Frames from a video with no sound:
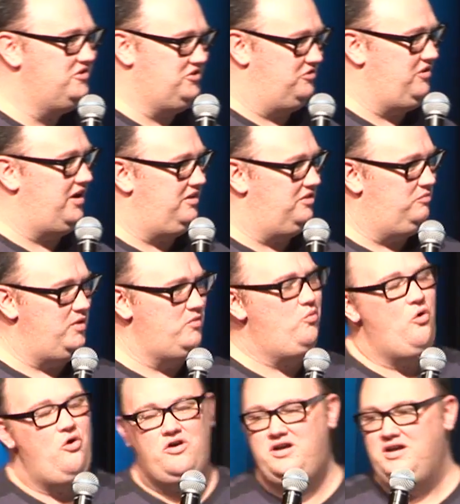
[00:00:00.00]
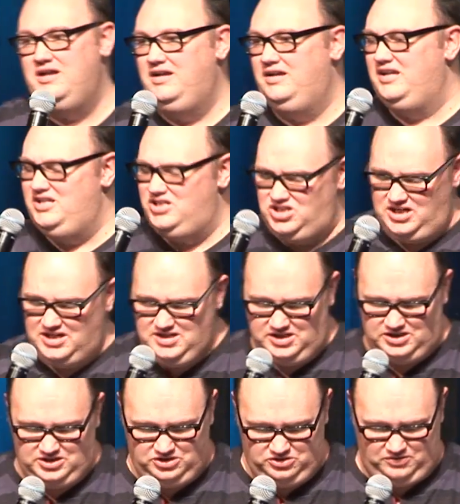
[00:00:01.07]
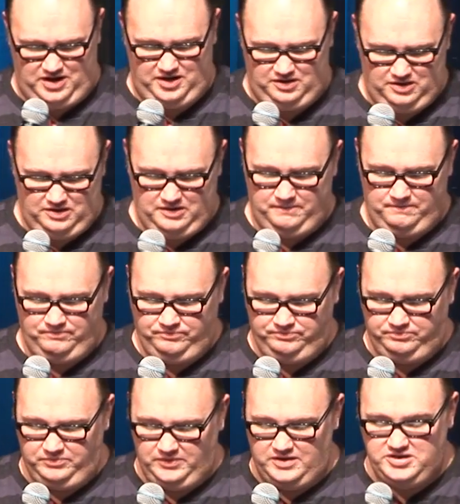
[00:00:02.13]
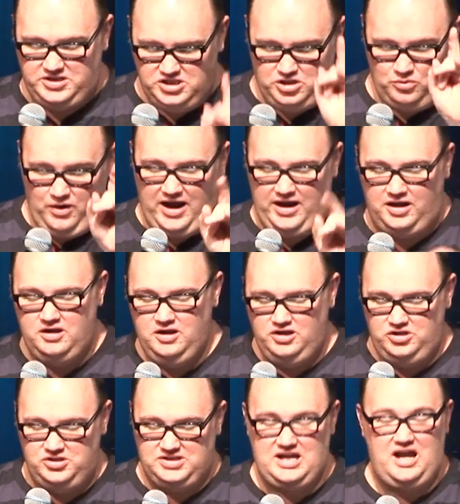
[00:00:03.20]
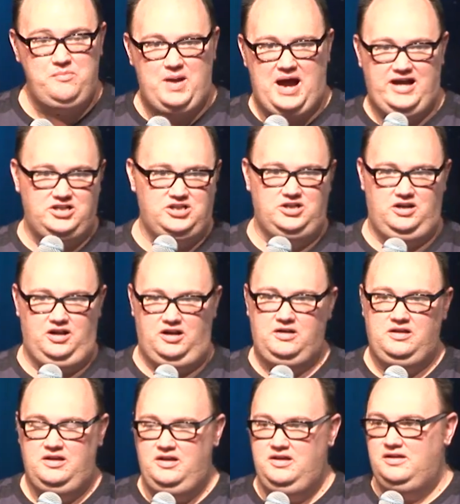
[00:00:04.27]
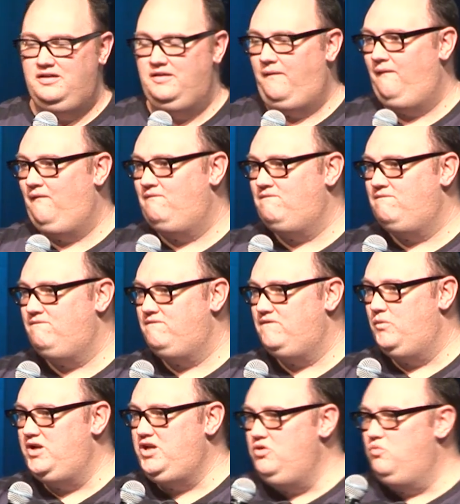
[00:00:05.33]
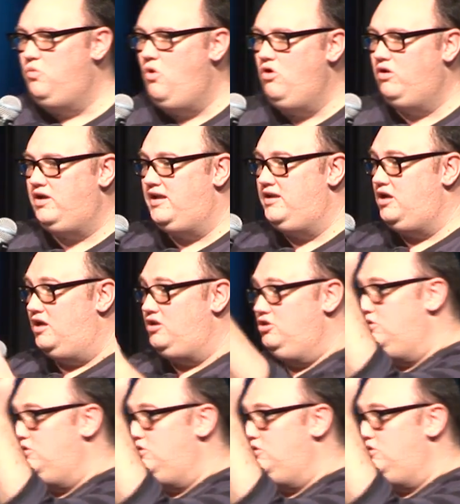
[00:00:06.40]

strength. We walk in Jesus' strength. This is the way you stay passionate. When you walk and, and